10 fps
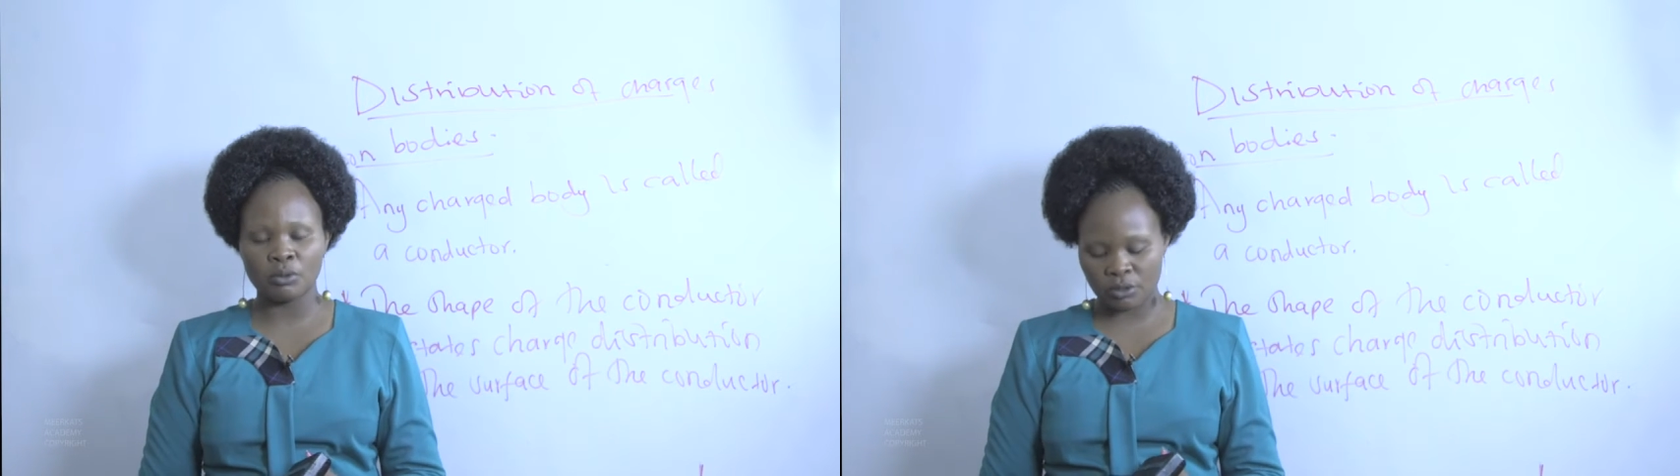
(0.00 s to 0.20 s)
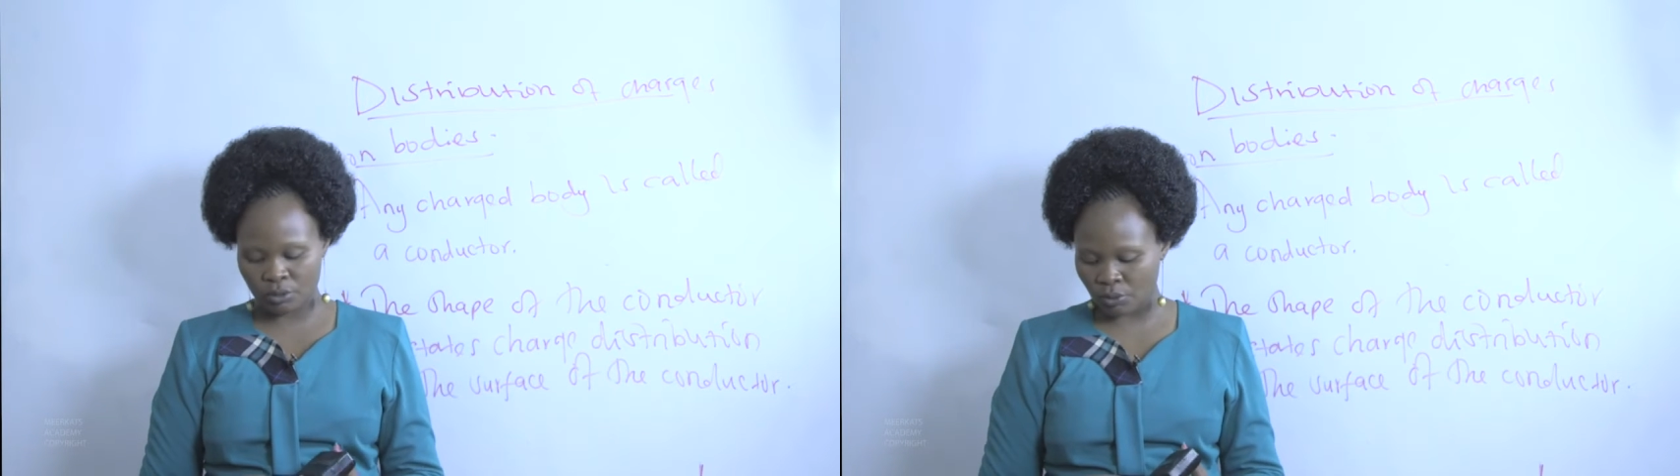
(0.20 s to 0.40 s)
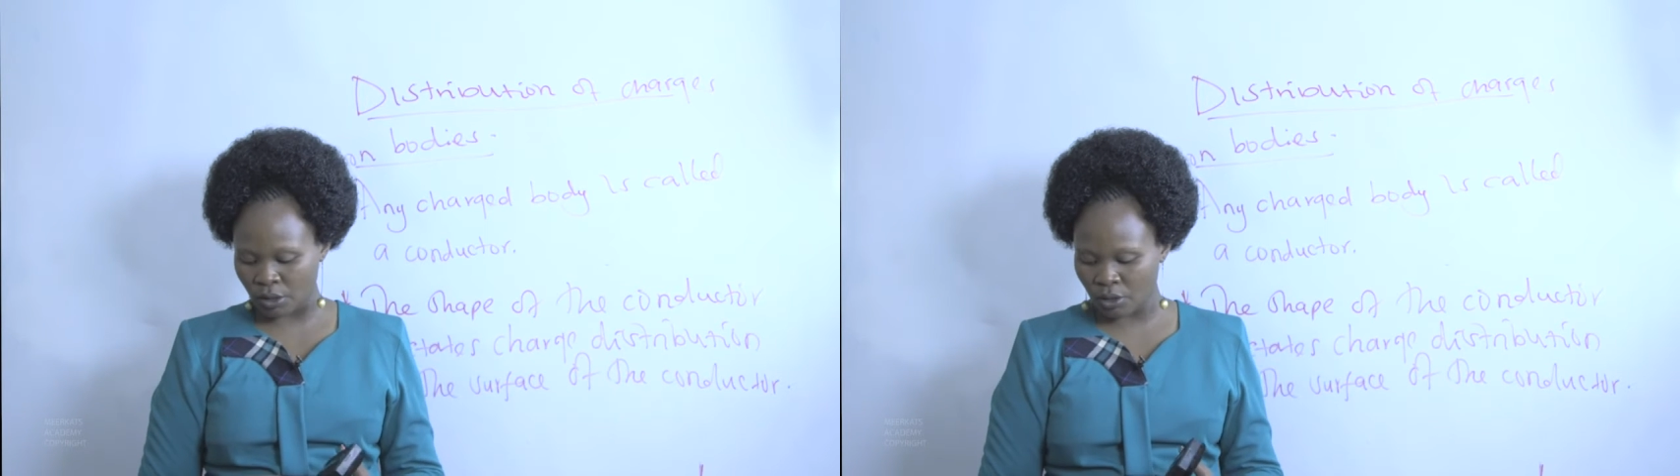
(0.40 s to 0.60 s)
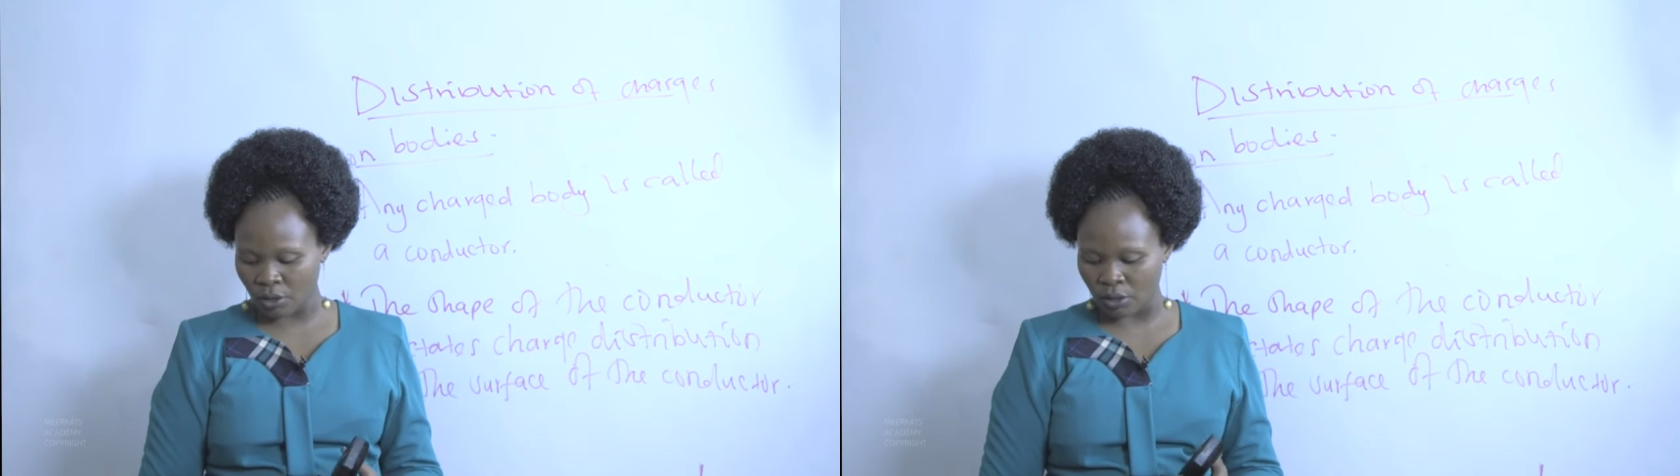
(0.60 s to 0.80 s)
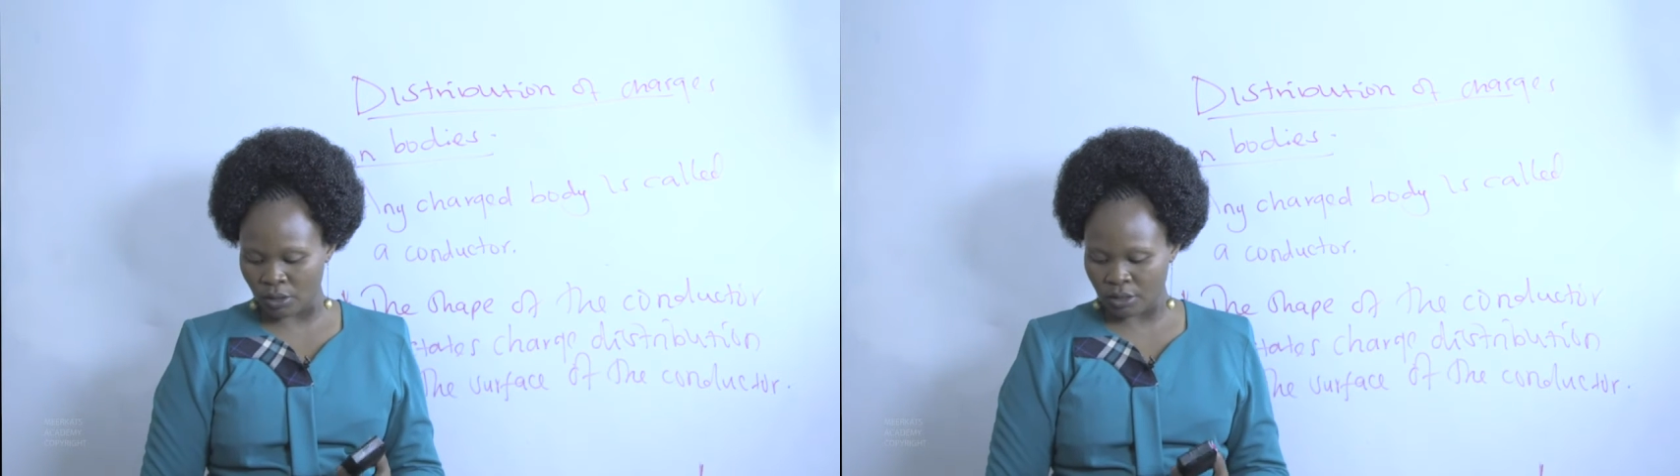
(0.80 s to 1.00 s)
what we
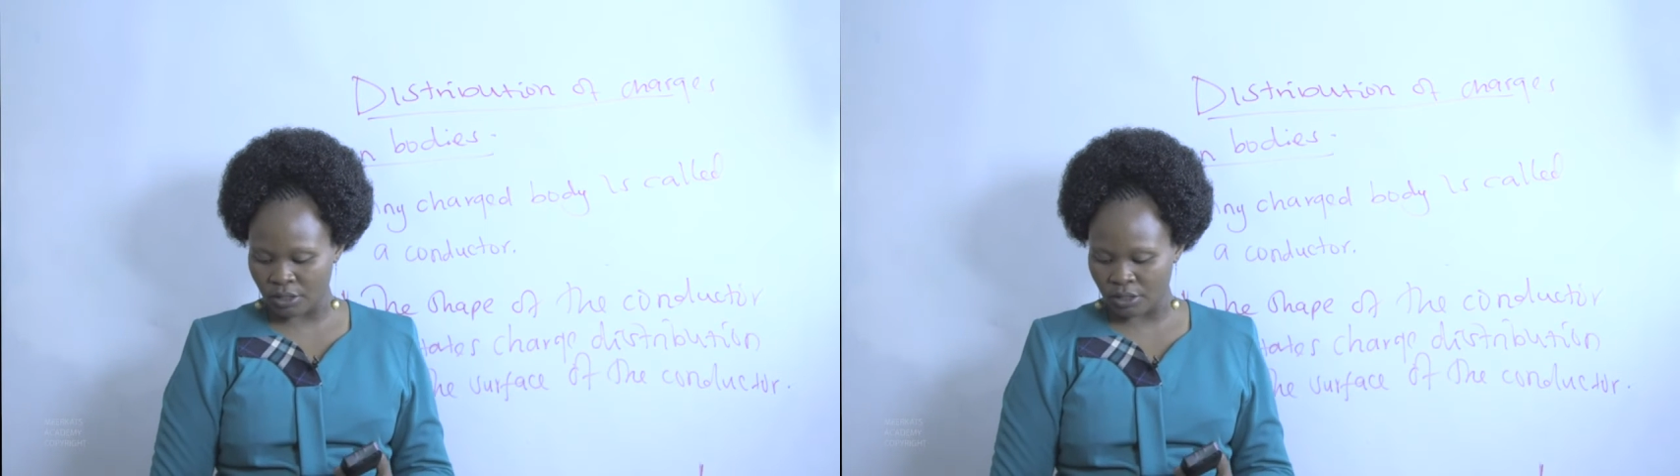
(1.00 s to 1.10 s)
call